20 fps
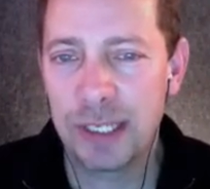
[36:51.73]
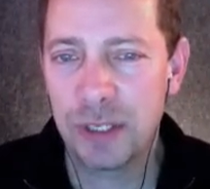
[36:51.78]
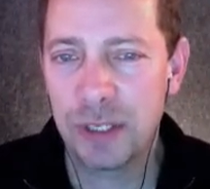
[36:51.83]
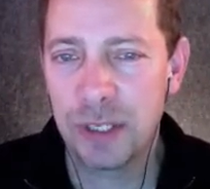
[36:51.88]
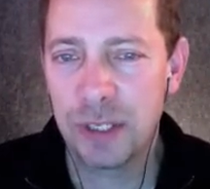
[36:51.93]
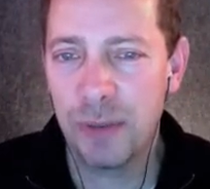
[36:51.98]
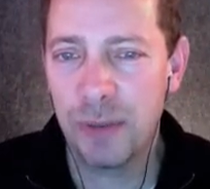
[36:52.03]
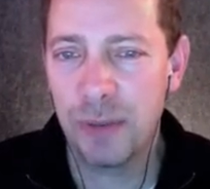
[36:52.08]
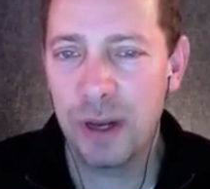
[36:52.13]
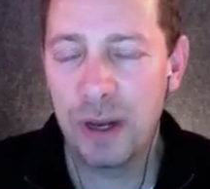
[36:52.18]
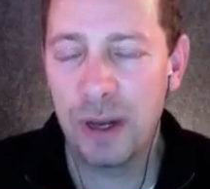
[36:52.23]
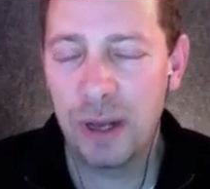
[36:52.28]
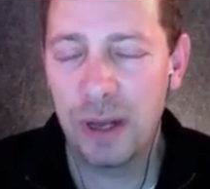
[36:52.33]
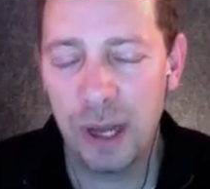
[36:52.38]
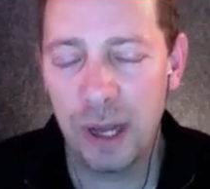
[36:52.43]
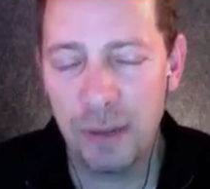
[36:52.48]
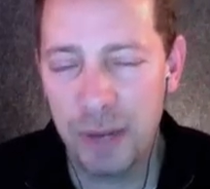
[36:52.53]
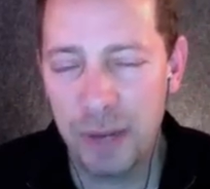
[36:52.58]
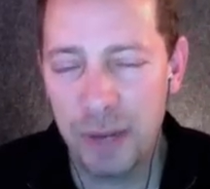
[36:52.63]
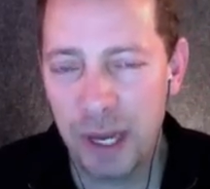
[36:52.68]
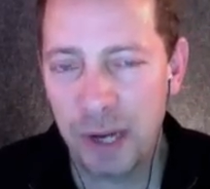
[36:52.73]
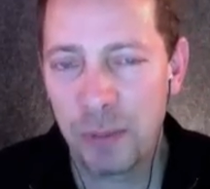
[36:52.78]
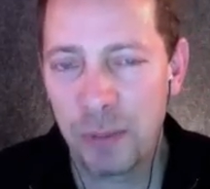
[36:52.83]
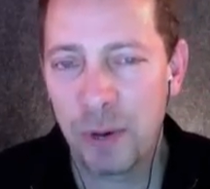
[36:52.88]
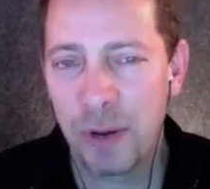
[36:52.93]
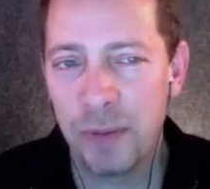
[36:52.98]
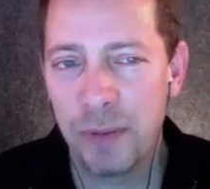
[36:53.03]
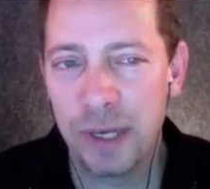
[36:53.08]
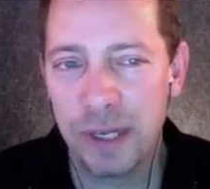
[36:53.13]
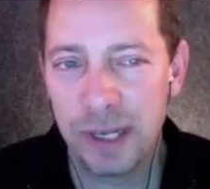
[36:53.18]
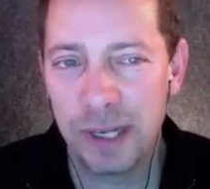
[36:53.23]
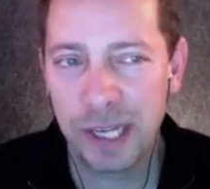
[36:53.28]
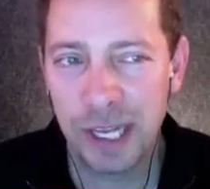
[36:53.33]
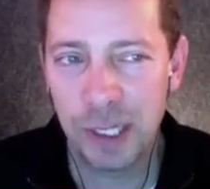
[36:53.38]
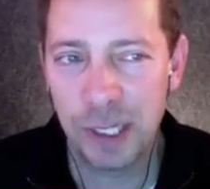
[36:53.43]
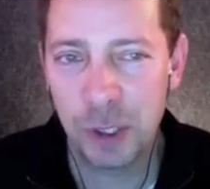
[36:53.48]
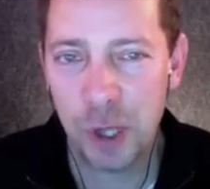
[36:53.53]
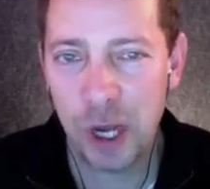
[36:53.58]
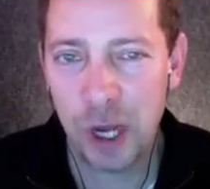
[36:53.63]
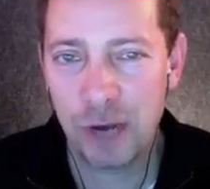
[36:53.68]
There's some, I could probably,
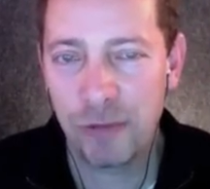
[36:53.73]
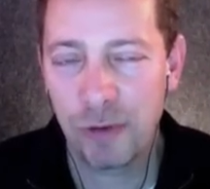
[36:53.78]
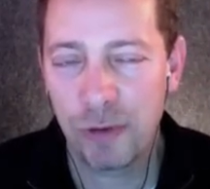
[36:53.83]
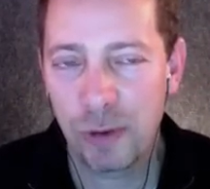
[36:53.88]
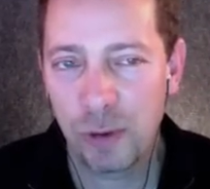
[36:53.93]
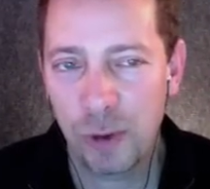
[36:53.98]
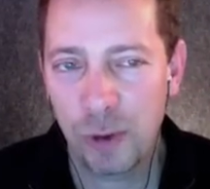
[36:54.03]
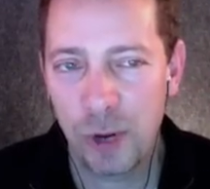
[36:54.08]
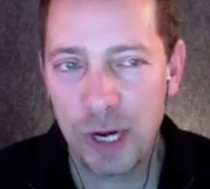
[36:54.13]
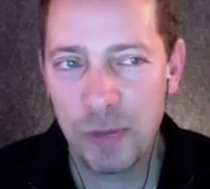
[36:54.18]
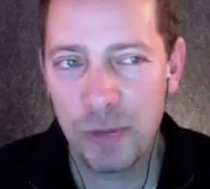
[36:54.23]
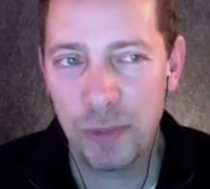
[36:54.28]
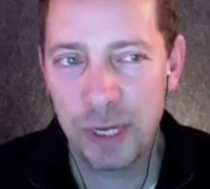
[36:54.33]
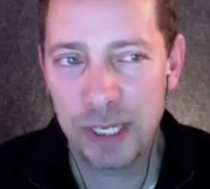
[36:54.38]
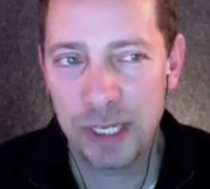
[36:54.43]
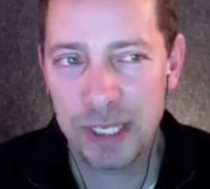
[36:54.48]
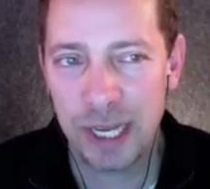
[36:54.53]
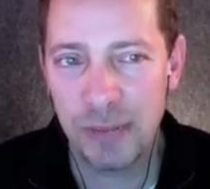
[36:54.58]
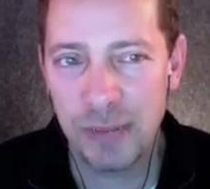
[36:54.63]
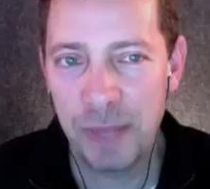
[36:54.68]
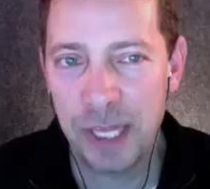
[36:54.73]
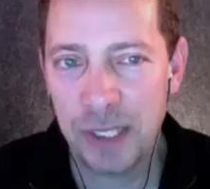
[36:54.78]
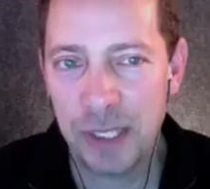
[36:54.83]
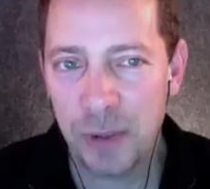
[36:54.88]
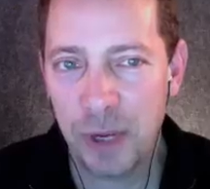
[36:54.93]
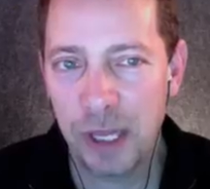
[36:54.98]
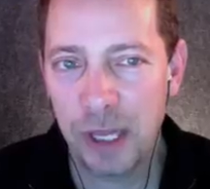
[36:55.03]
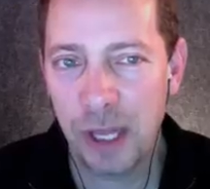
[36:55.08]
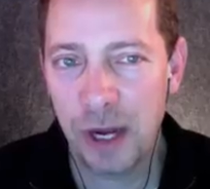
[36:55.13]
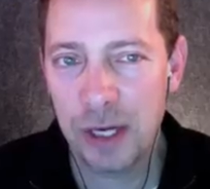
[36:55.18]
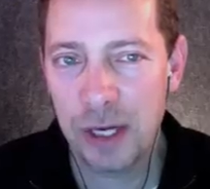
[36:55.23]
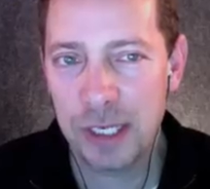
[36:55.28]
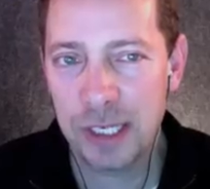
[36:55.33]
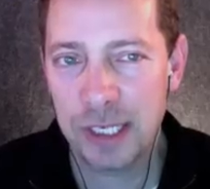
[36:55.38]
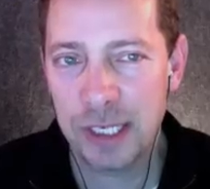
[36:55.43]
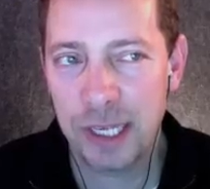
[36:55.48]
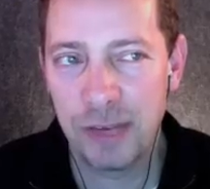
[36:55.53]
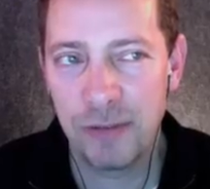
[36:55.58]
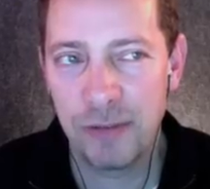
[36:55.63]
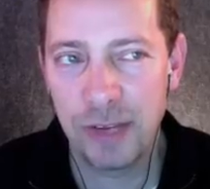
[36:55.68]
again, talk for quite a bit of time. That's why Lars
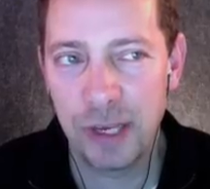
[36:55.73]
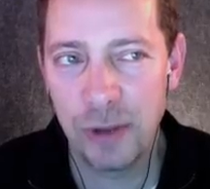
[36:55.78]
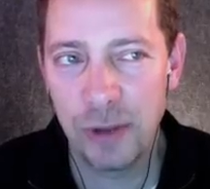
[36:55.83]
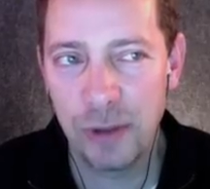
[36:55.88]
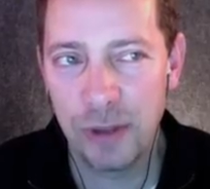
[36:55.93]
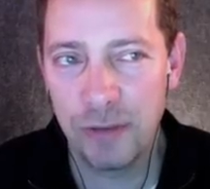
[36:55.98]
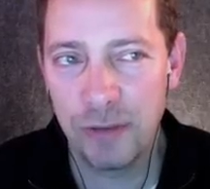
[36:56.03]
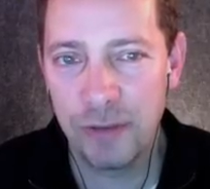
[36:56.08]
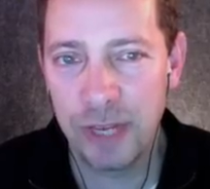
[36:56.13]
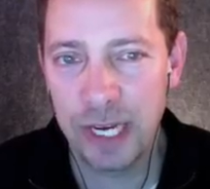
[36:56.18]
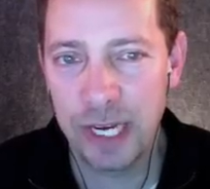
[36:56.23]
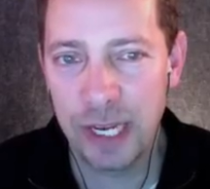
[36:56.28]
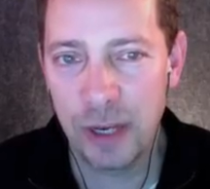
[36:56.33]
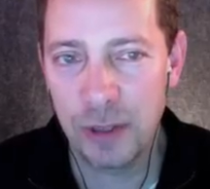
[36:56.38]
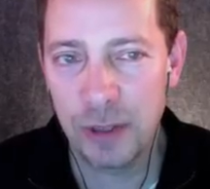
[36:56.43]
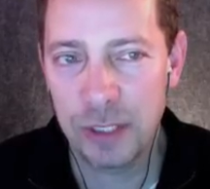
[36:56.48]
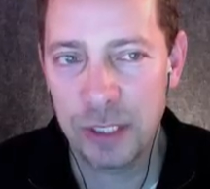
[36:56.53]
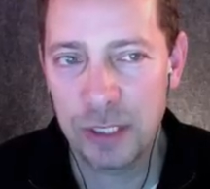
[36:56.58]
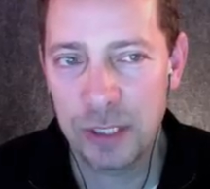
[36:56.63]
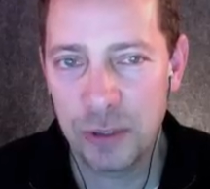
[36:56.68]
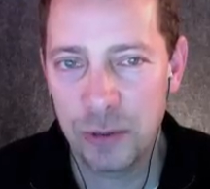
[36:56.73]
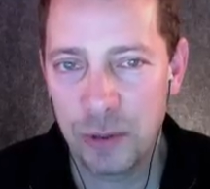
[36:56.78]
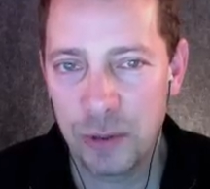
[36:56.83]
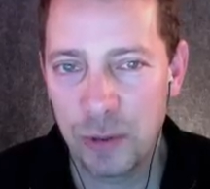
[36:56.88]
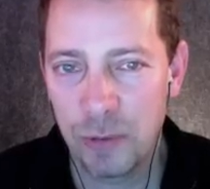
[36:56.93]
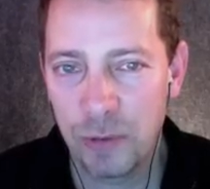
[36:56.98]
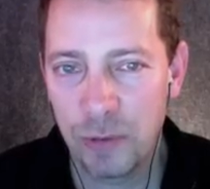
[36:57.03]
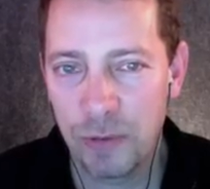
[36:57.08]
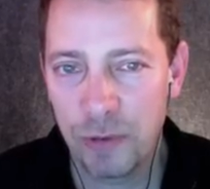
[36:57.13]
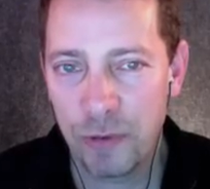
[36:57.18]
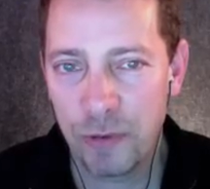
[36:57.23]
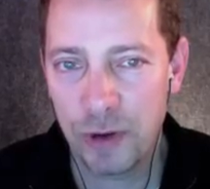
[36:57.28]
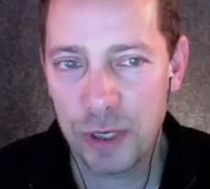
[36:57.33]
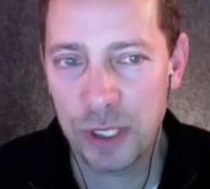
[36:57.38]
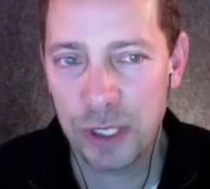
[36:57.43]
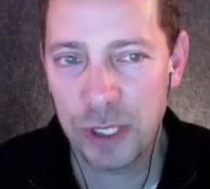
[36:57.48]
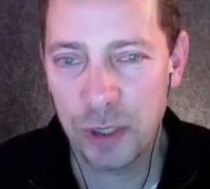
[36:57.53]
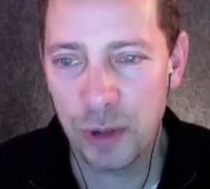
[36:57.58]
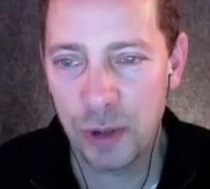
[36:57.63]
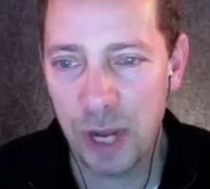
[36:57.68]
is giving you the videos to refer
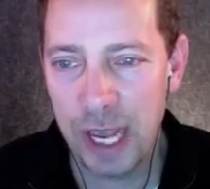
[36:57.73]
to.